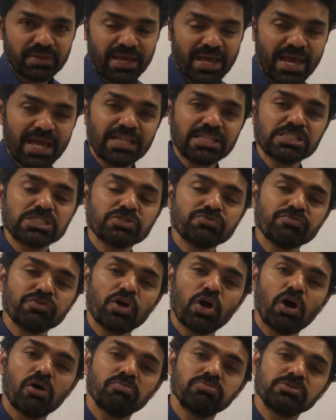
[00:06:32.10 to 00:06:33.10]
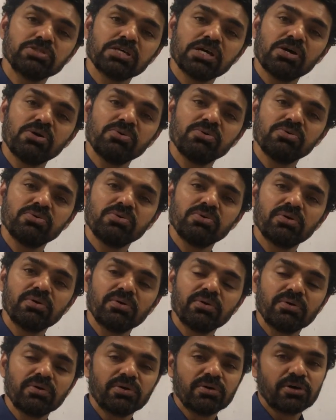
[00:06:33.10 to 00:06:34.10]
Hence we observe
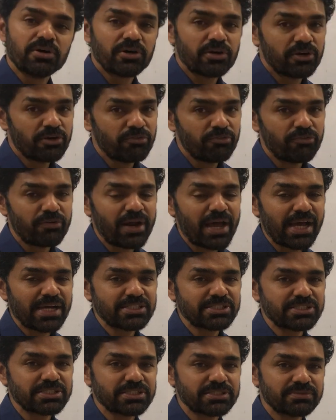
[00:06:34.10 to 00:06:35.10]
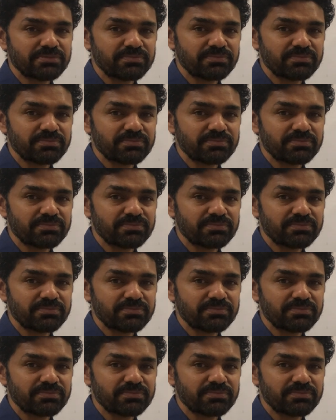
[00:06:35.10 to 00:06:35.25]
refraction.